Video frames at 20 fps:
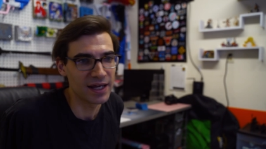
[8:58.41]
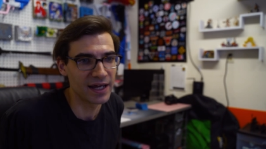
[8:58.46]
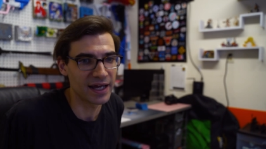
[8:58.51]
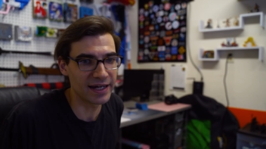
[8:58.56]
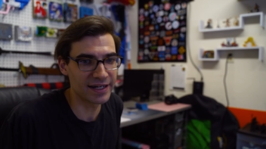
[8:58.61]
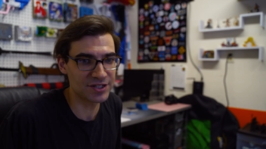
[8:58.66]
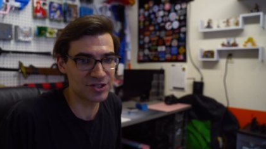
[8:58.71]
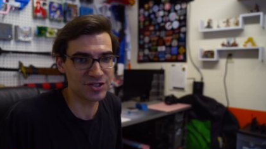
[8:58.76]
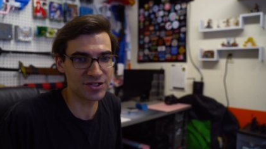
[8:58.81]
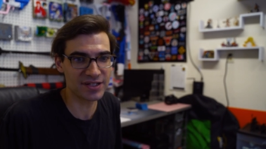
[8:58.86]

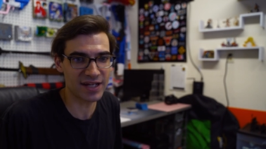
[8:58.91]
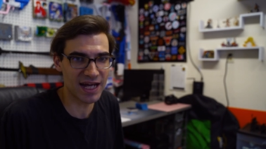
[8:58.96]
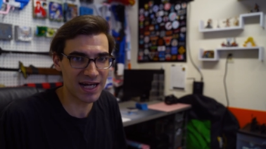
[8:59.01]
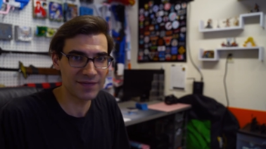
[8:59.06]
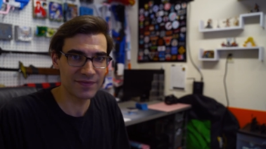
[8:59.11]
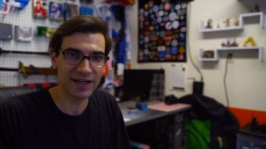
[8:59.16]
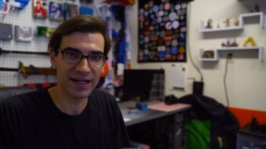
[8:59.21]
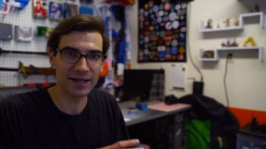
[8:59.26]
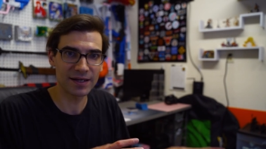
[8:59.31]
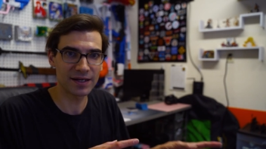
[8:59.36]
And it's just kind
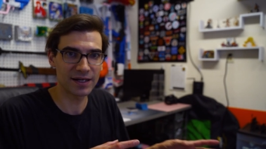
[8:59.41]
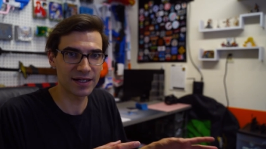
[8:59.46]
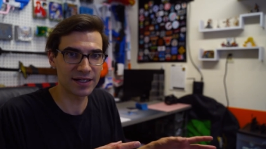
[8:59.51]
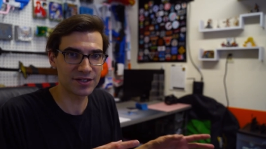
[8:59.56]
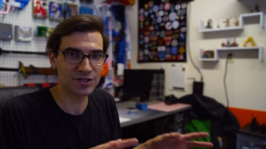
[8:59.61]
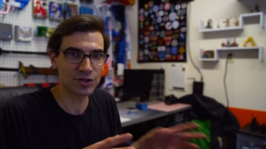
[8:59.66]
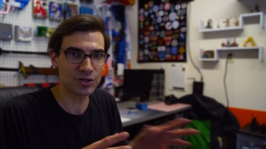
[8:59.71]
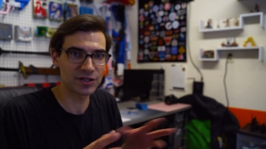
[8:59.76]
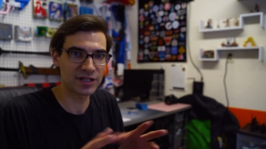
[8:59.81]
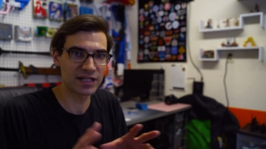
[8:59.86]
of like
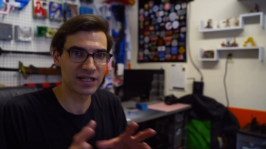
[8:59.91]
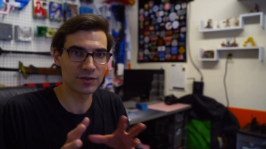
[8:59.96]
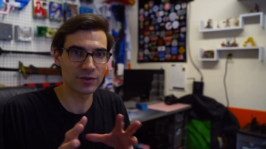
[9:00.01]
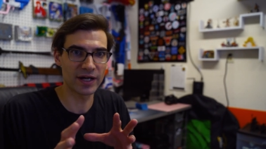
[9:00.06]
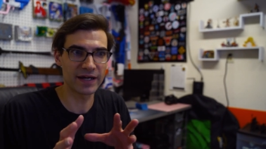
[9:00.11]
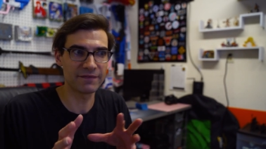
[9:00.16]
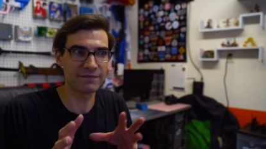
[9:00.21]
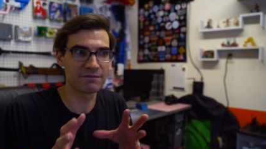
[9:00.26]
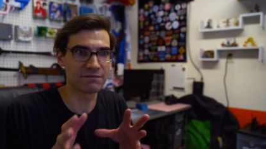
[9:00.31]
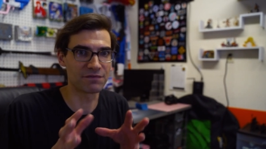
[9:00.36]
turned into
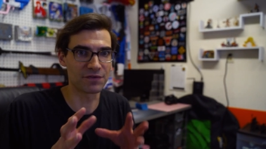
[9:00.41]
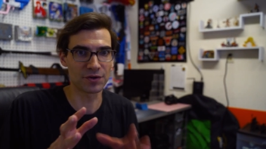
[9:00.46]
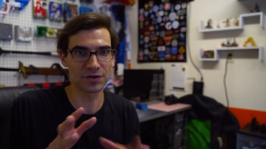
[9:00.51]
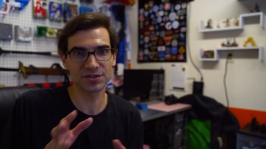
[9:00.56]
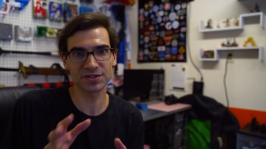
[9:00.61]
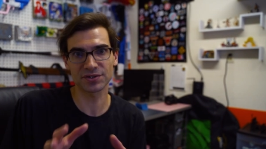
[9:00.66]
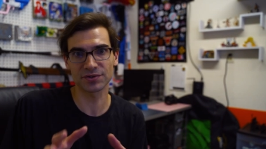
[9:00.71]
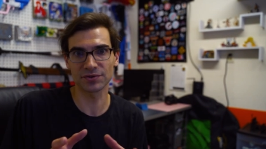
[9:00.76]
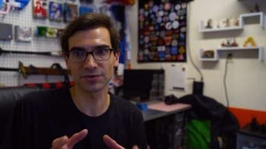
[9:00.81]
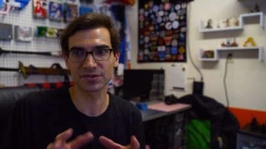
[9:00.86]
a
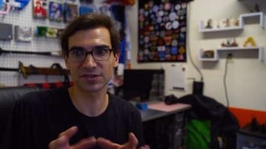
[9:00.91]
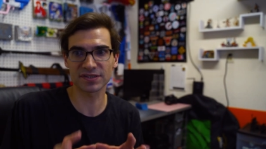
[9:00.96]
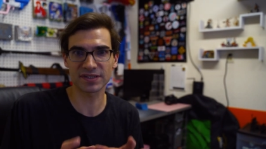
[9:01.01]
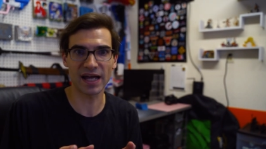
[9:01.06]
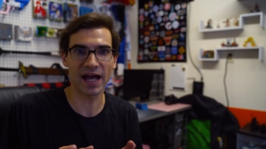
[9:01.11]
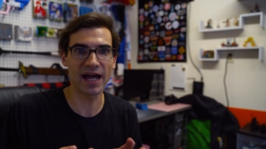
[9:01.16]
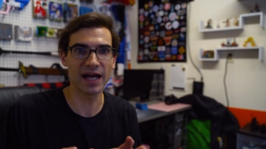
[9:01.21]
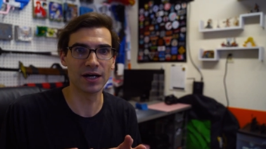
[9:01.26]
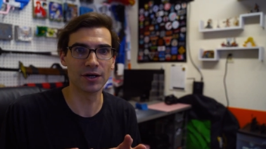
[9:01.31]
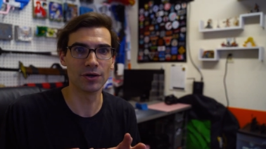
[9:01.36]
versatile
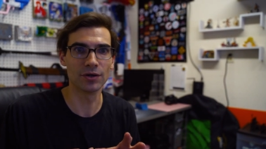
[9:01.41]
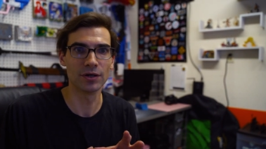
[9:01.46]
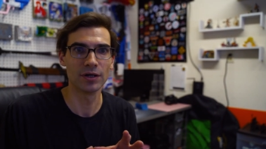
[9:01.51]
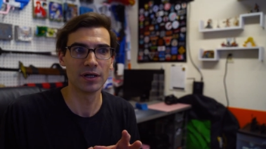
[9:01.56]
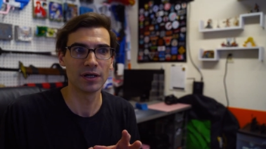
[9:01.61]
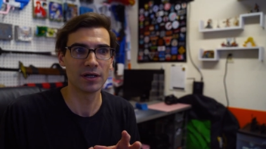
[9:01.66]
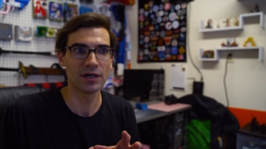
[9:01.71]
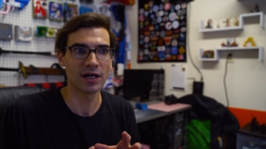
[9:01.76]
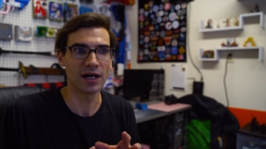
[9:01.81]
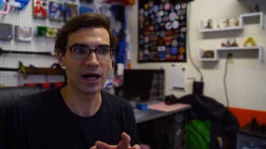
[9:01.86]
style
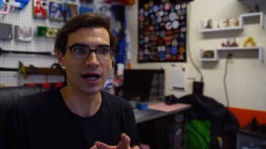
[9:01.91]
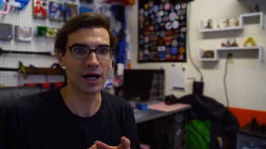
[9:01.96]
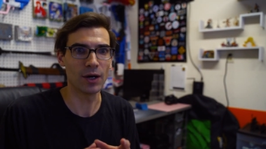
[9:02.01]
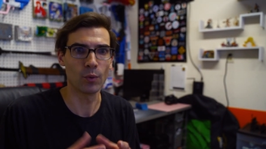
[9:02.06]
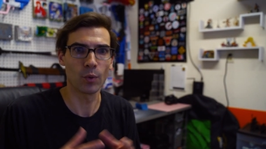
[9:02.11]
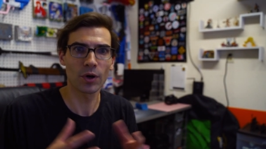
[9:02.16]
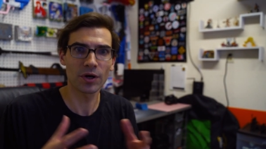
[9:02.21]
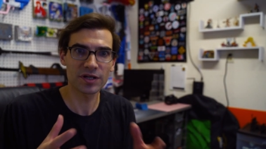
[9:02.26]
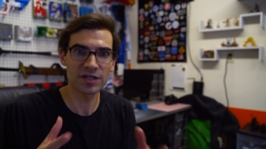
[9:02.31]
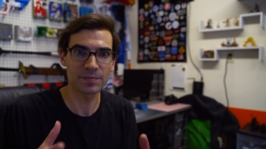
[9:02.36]
uh,
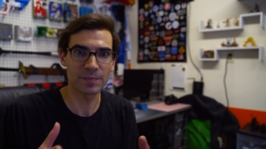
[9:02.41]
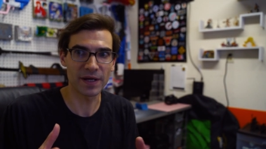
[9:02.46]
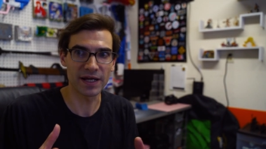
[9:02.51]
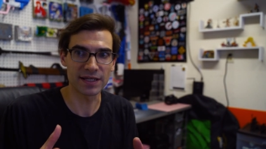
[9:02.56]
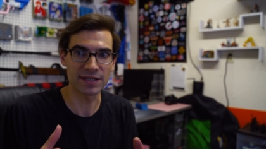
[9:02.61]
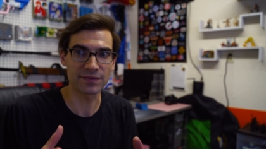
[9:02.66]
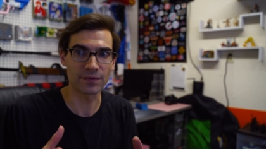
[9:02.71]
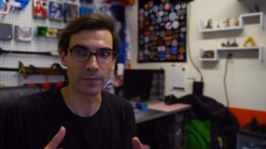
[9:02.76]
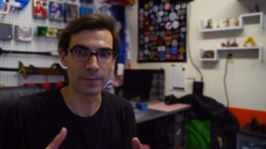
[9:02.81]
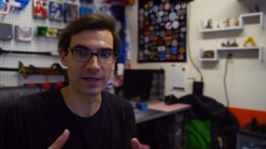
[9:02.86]

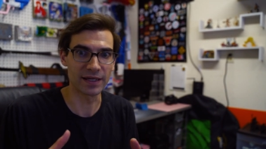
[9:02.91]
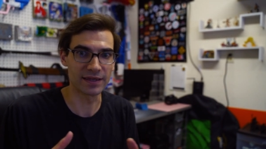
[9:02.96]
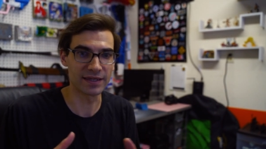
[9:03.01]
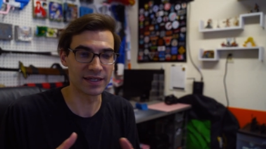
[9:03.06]
workspace for me